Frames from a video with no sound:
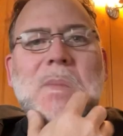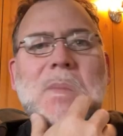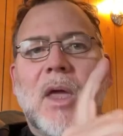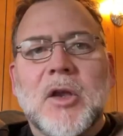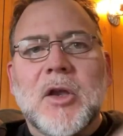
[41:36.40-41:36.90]

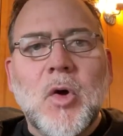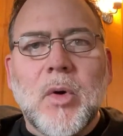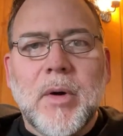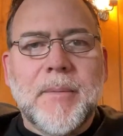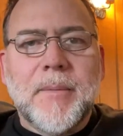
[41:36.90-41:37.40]

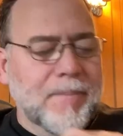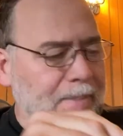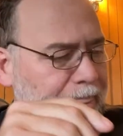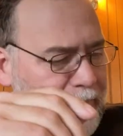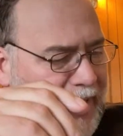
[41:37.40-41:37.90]
ignored
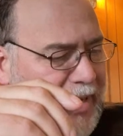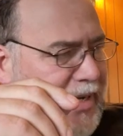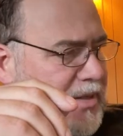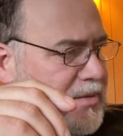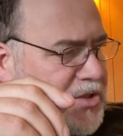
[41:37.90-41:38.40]

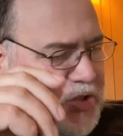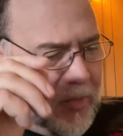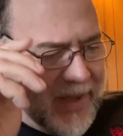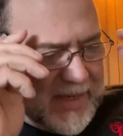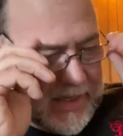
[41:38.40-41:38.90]
by so
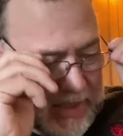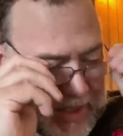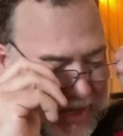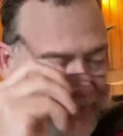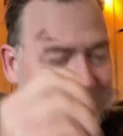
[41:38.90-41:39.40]
many,
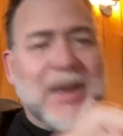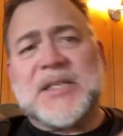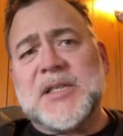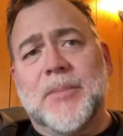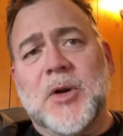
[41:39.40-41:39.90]
even by
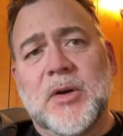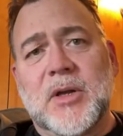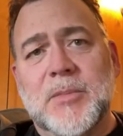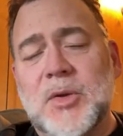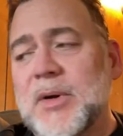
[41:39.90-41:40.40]
some in our
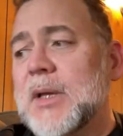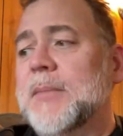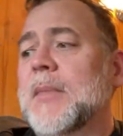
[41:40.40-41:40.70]
community?